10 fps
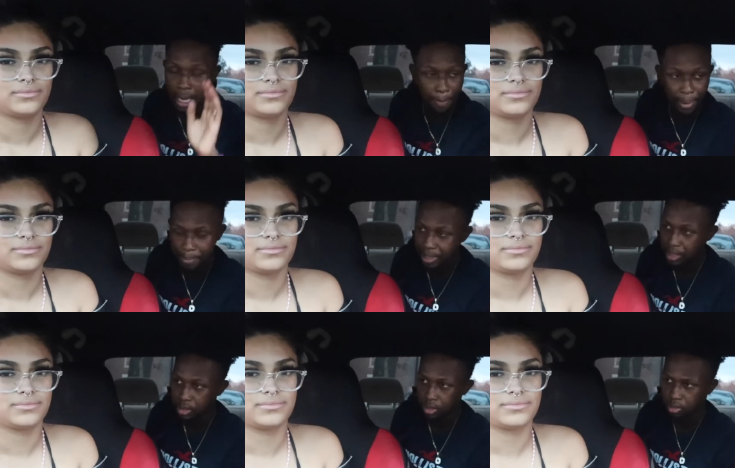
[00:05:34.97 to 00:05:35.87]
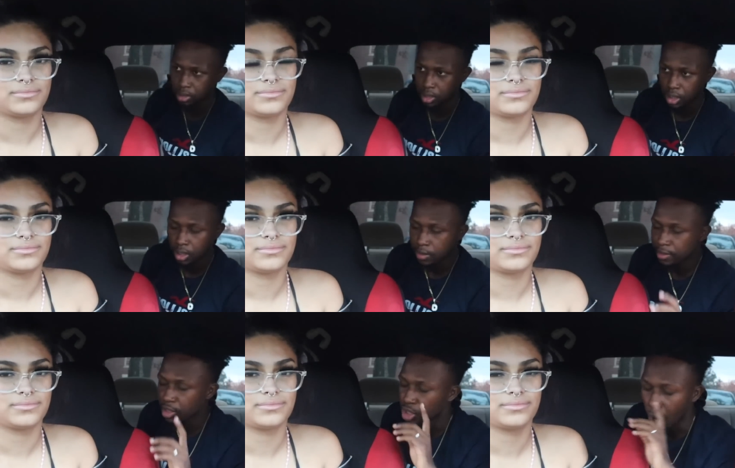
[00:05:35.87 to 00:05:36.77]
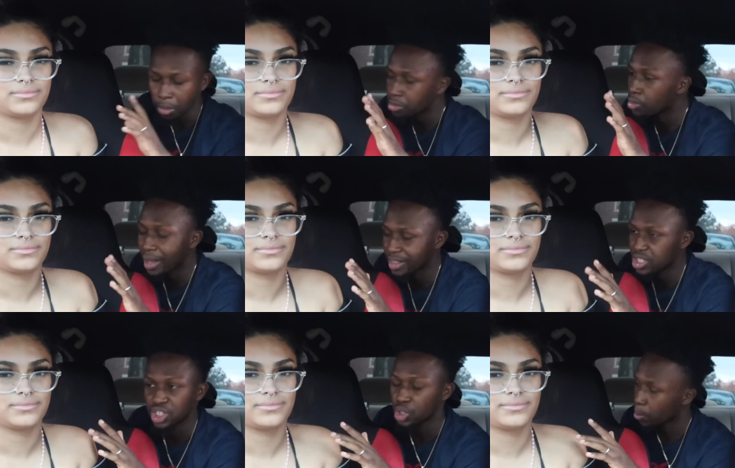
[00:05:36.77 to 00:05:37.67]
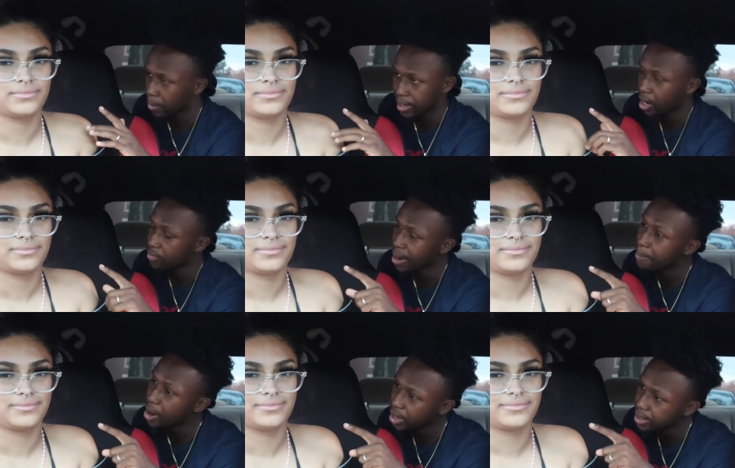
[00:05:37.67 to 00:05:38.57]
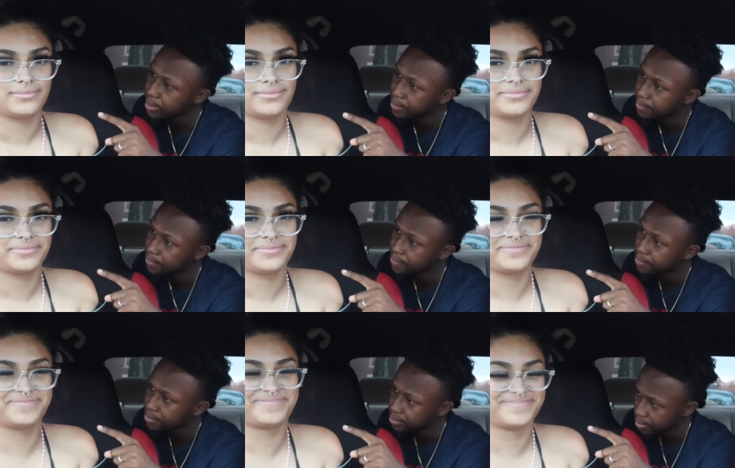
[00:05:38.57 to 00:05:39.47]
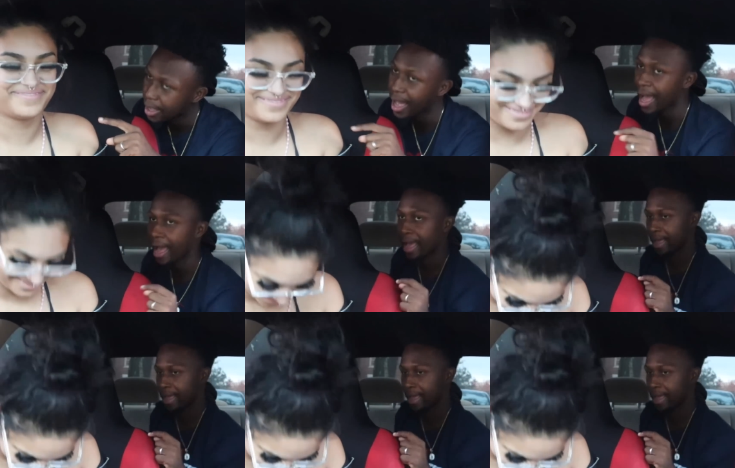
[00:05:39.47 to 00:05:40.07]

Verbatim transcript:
Speaker 1: couple of minutes. Don't do nothing stupid. All right, Murda? Ah.